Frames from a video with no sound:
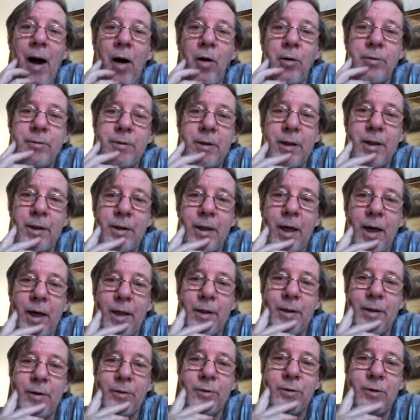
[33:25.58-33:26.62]
out and
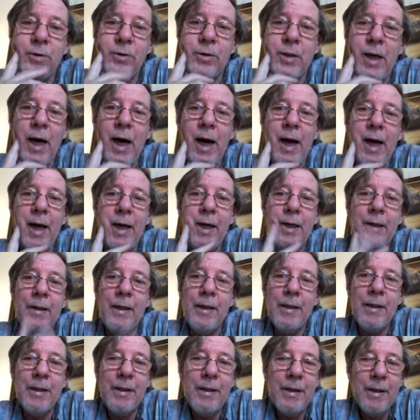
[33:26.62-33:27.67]
uh, this new guy
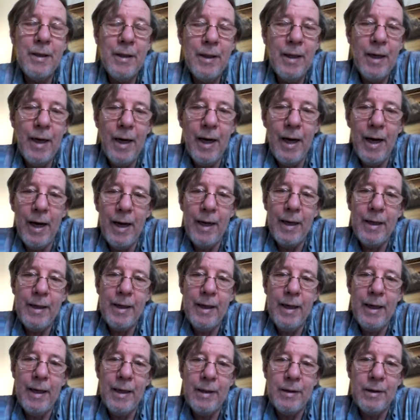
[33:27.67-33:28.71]
uh,
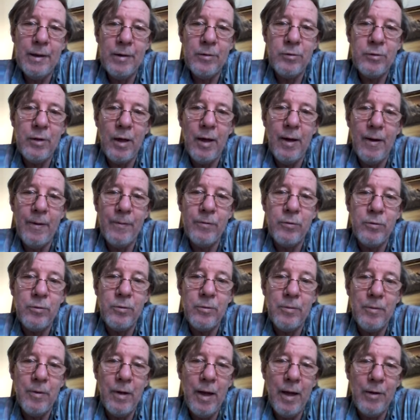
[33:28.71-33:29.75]
in this, uh,
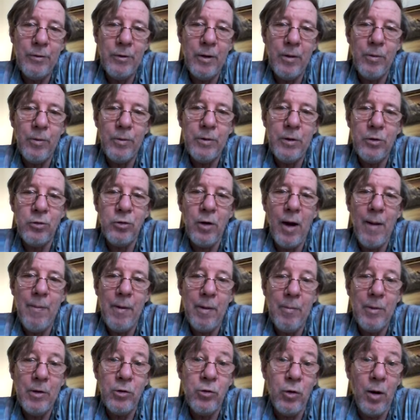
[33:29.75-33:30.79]
as they're
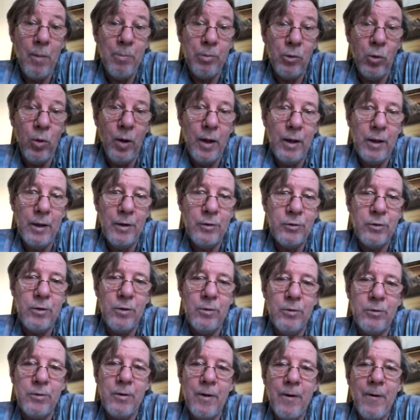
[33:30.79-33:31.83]
describing him, a Trump loyalist
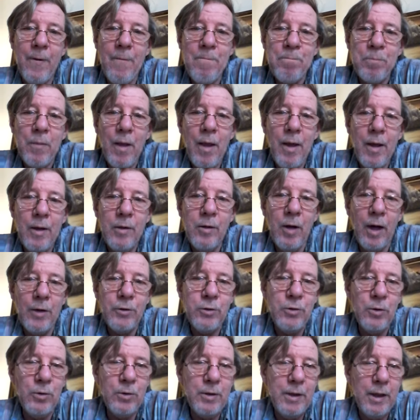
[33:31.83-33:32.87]
who's
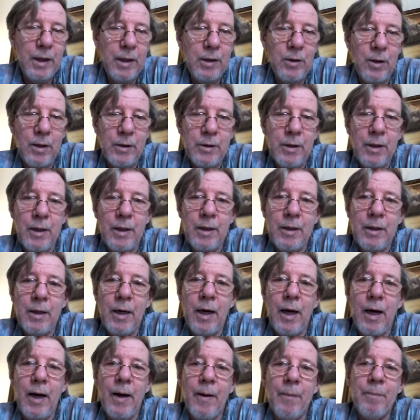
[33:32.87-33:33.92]
not too keen on
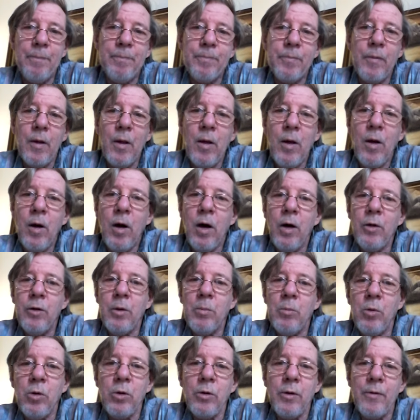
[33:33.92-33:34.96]
the um, on
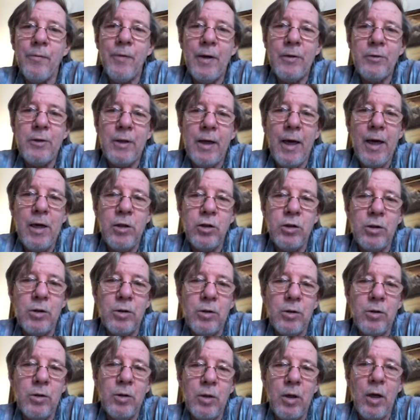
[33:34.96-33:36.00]
the Mueller
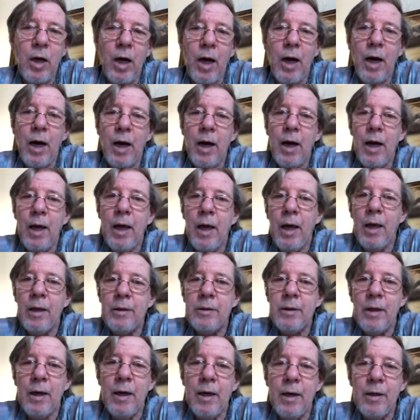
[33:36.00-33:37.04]
investigation
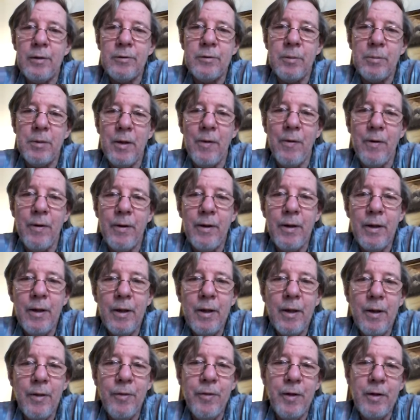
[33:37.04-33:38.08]
and some of the
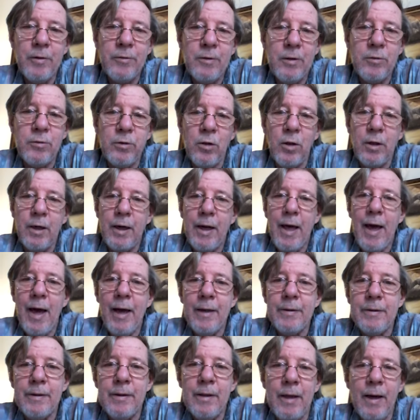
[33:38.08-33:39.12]
things it's looking
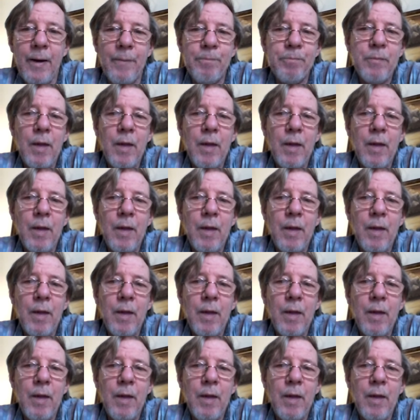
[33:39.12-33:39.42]
at and